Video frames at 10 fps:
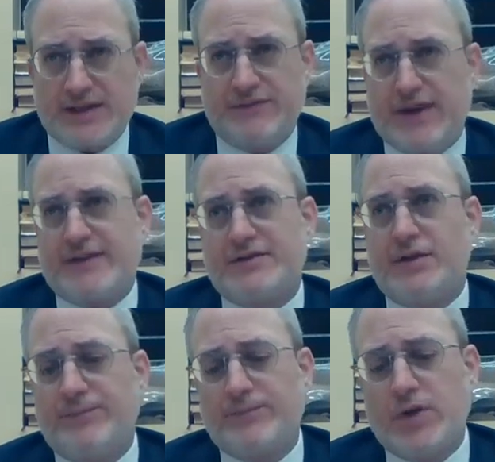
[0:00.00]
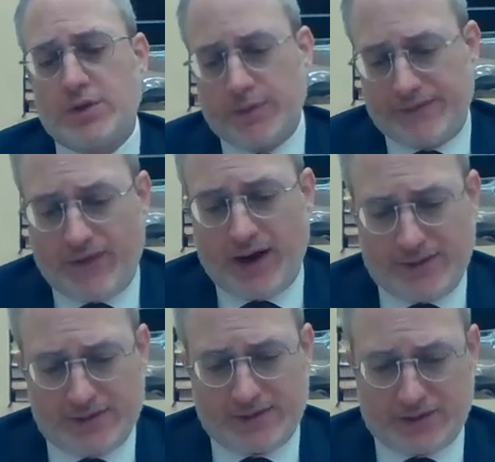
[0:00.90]
this vessel do we
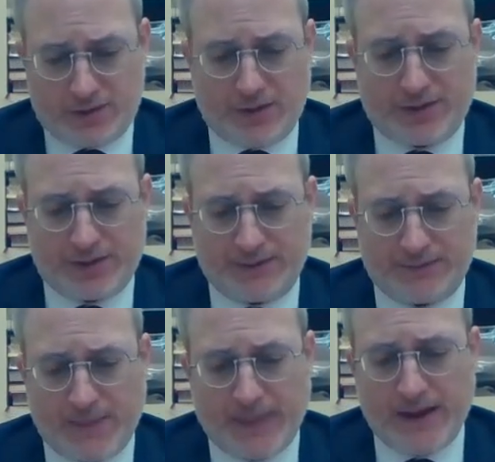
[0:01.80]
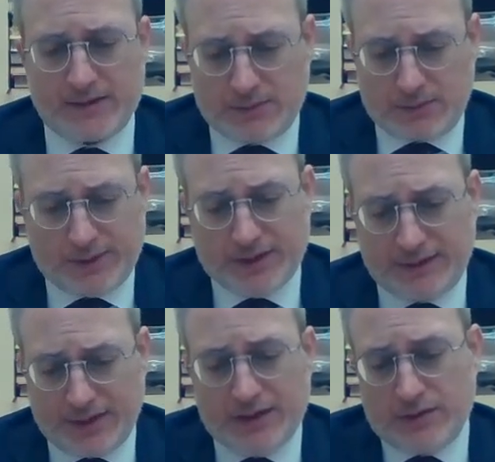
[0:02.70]
find this instruction. So we
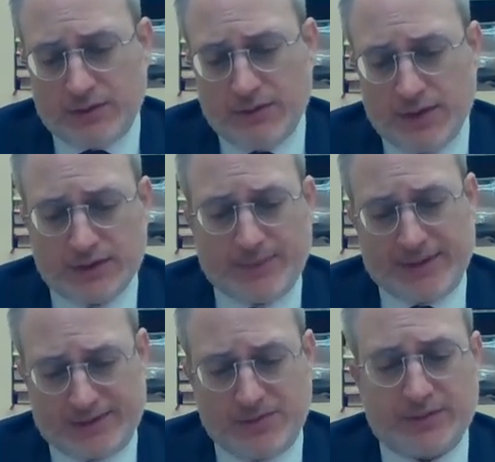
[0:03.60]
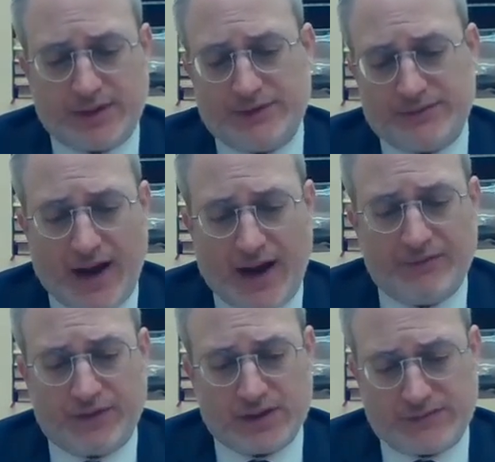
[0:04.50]
continue to Pasuk Ted
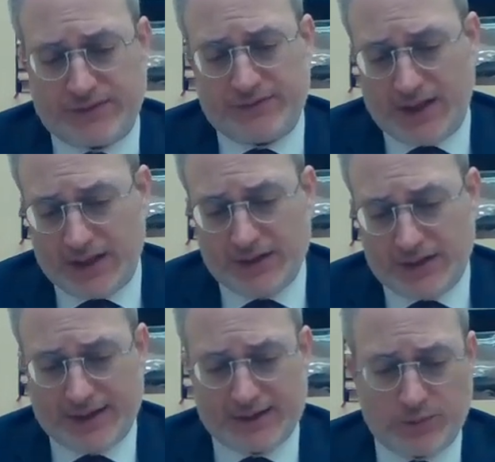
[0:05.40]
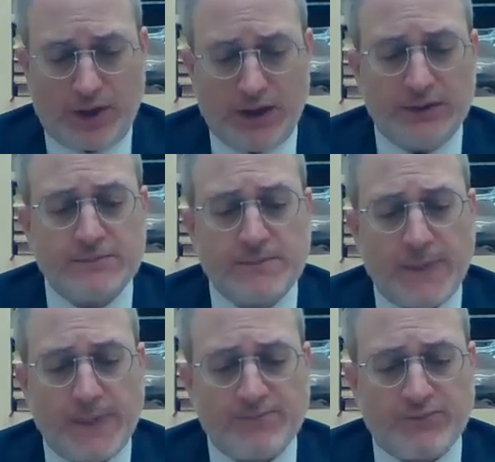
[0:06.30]
Vav, verse 15, the next one.
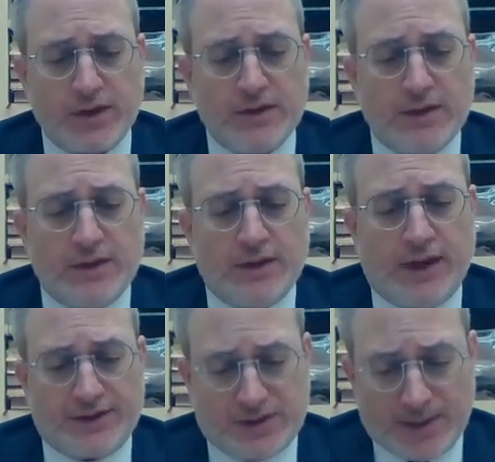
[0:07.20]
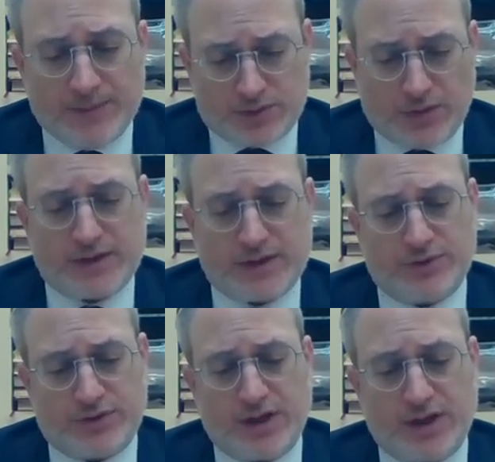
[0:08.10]
Hashem instructs
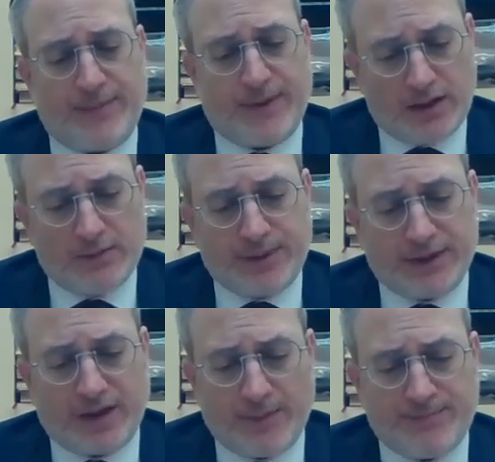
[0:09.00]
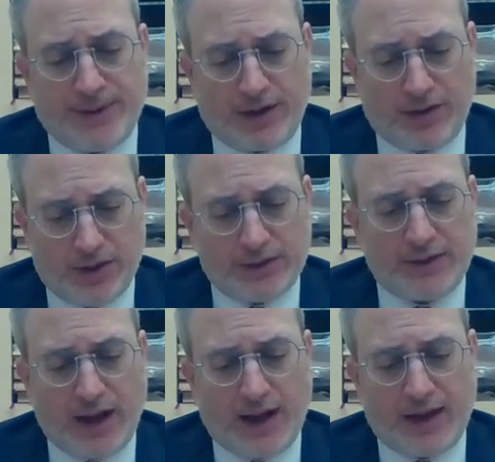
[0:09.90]
Moshe Rabbeinu,
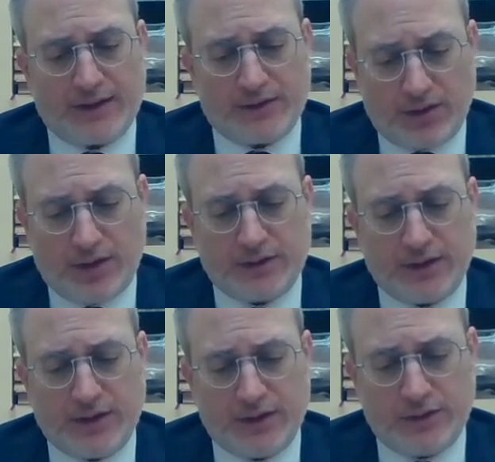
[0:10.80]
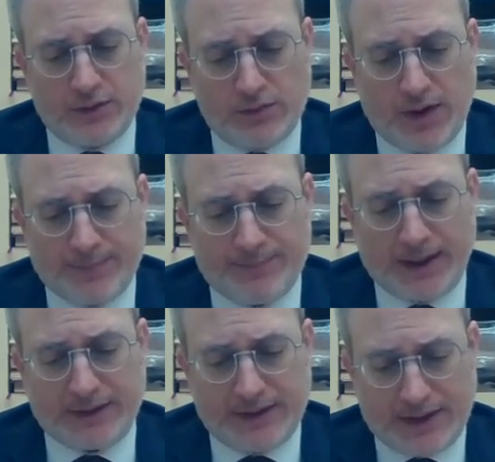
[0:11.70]
B'tabeot ha'aron yihiyu
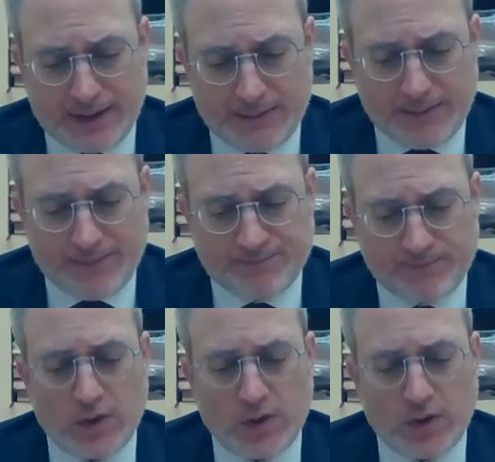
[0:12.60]
habadim